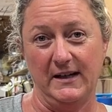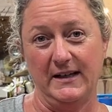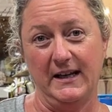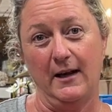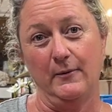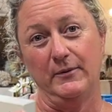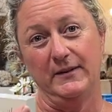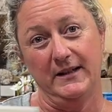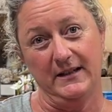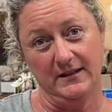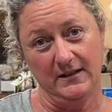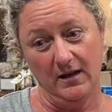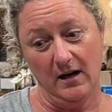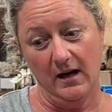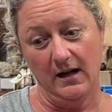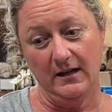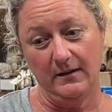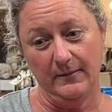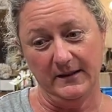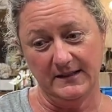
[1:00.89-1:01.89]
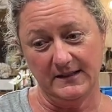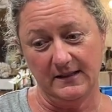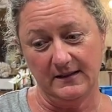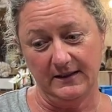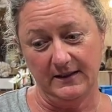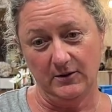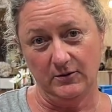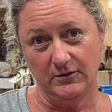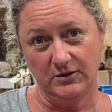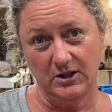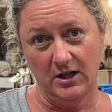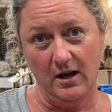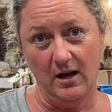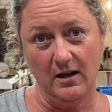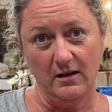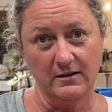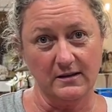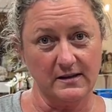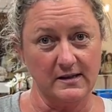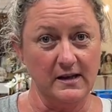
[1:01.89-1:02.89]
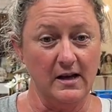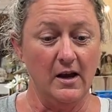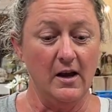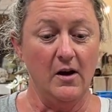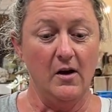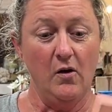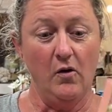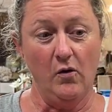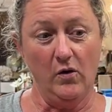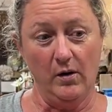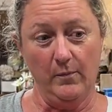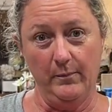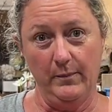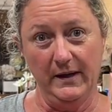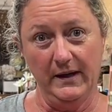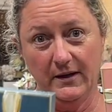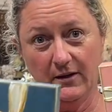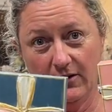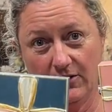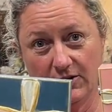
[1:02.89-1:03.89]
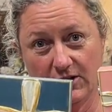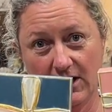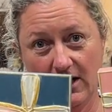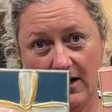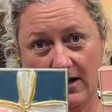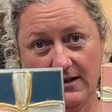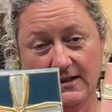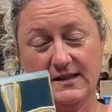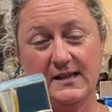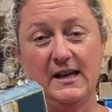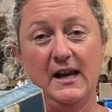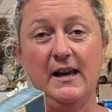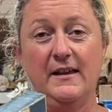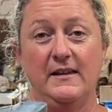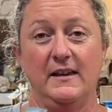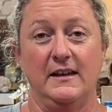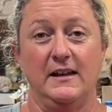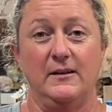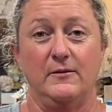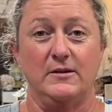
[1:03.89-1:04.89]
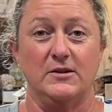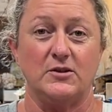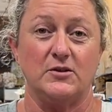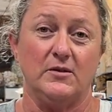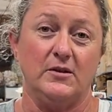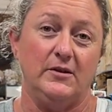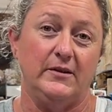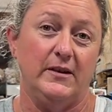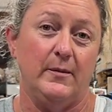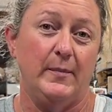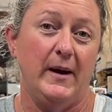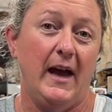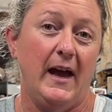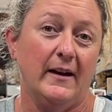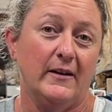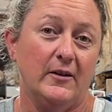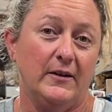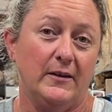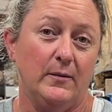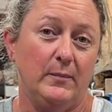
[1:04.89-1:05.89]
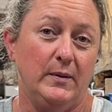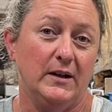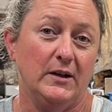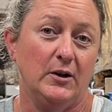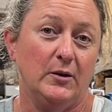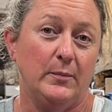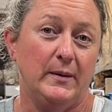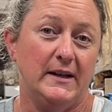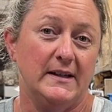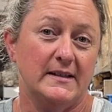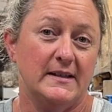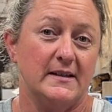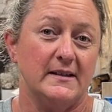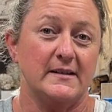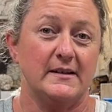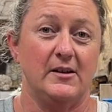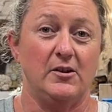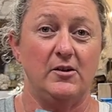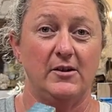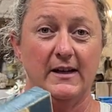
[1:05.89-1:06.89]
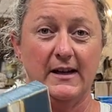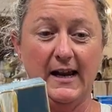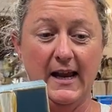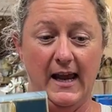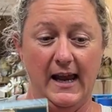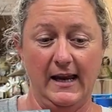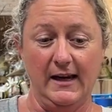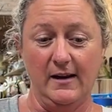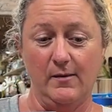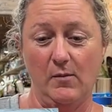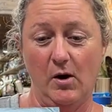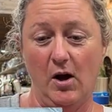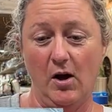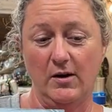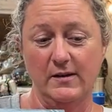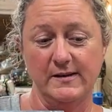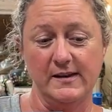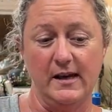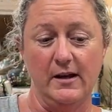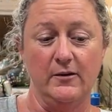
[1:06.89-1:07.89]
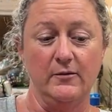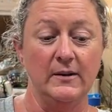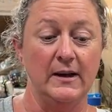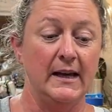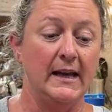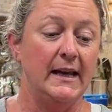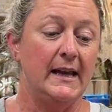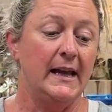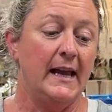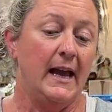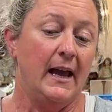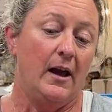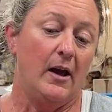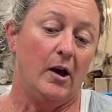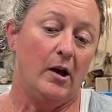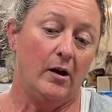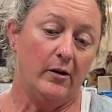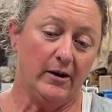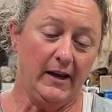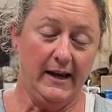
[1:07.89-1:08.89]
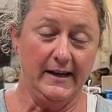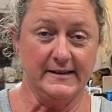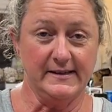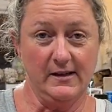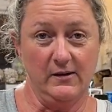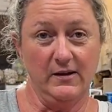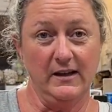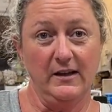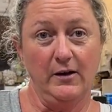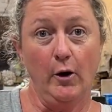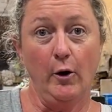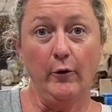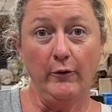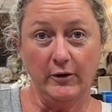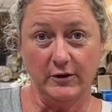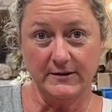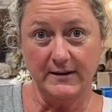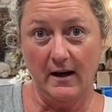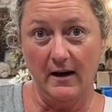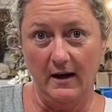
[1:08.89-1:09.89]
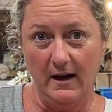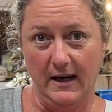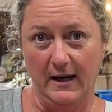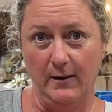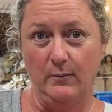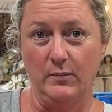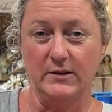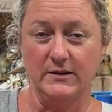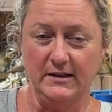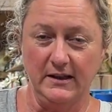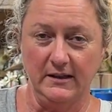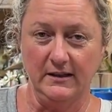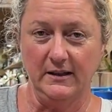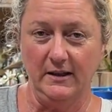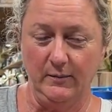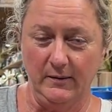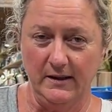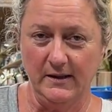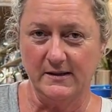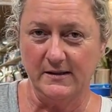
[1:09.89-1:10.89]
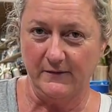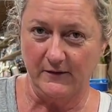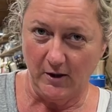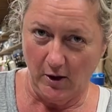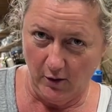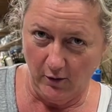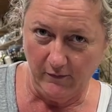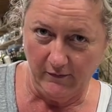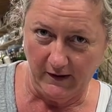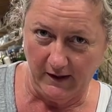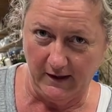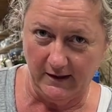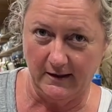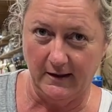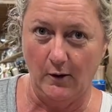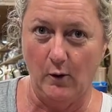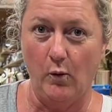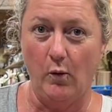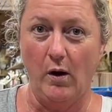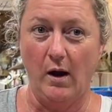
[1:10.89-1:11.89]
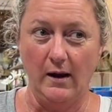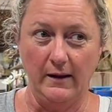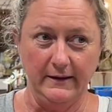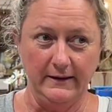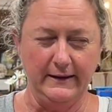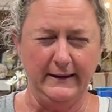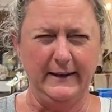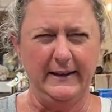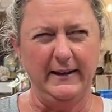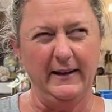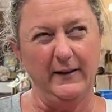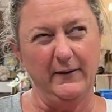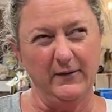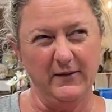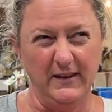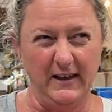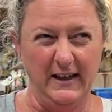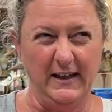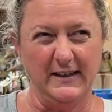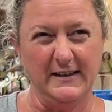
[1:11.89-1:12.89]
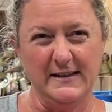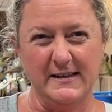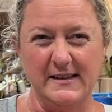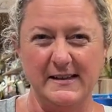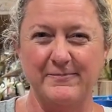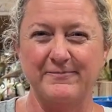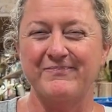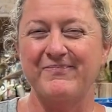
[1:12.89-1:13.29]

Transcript: dad would then cut them into little chunks or bigger chunks, and then he would drill the back on the bigger pieces so you could hang them also. Okay, so then over time, particularly because of COVID, quality of things